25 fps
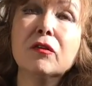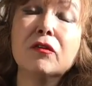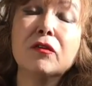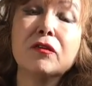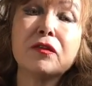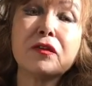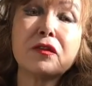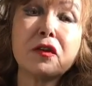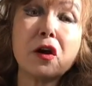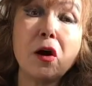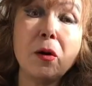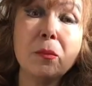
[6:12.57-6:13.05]

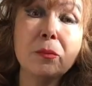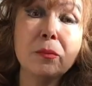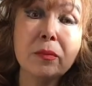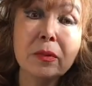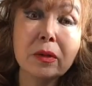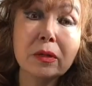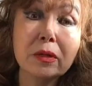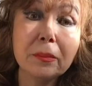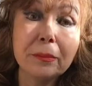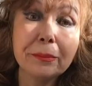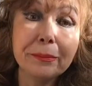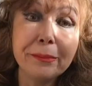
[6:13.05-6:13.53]
from
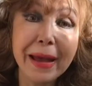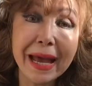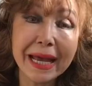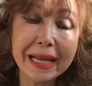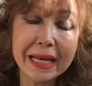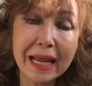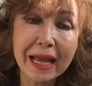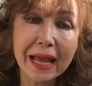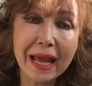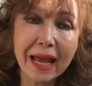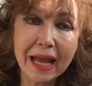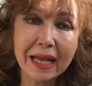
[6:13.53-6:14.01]

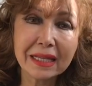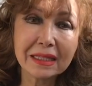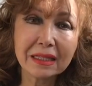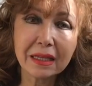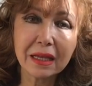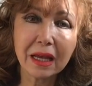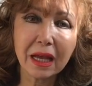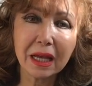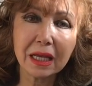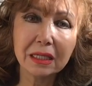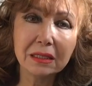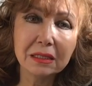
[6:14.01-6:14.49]

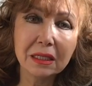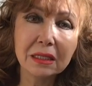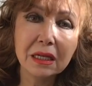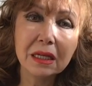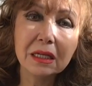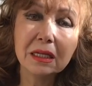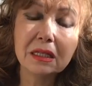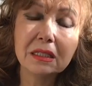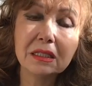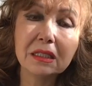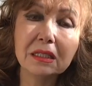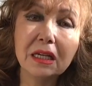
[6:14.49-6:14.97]
Manhattan
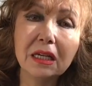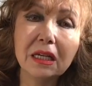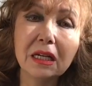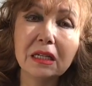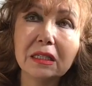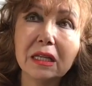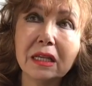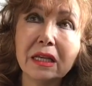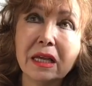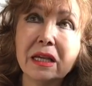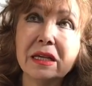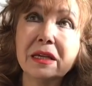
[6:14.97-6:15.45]
till
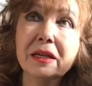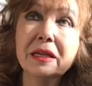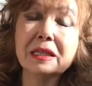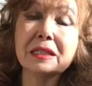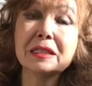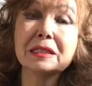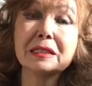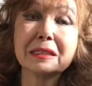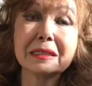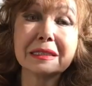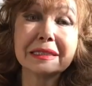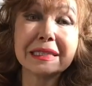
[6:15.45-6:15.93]
the
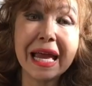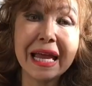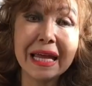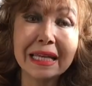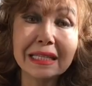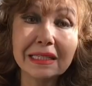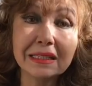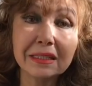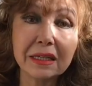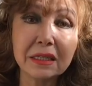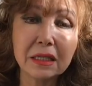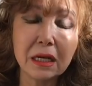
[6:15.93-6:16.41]

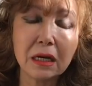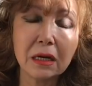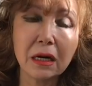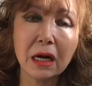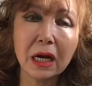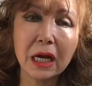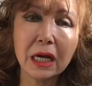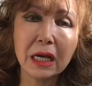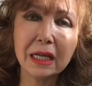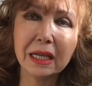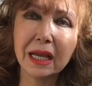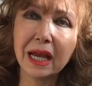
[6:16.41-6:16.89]
Staten
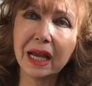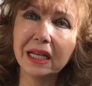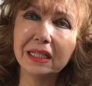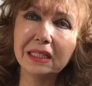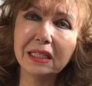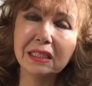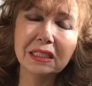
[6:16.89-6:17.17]
Island,